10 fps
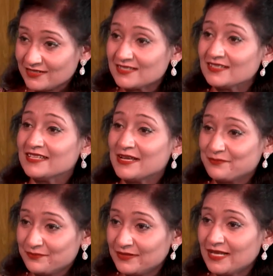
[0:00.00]
in them.
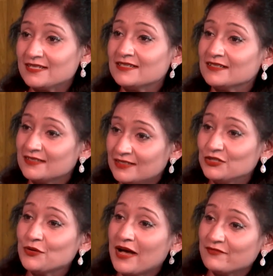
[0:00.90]
Yes, that I have to.
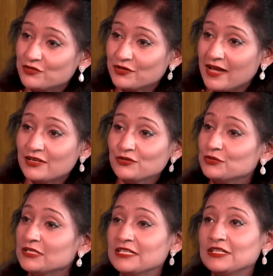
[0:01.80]
You have, have to carry.
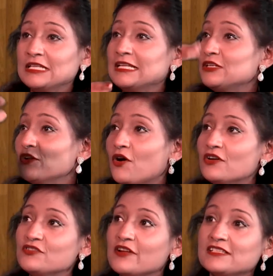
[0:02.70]
Yes. You need not
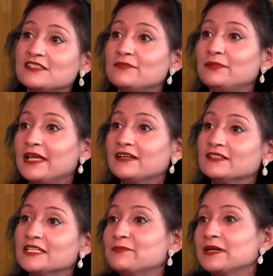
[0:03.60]
dress up like yes.
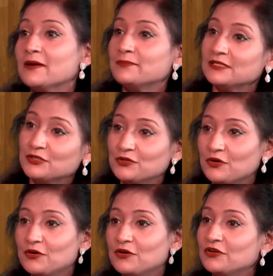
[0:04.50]
a Deepika
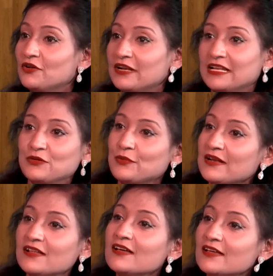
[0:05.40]
Padukone yes, or anyone.
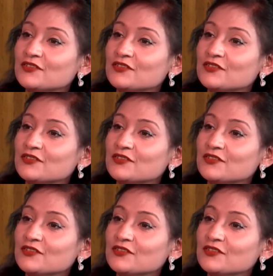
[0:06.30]
Yes, you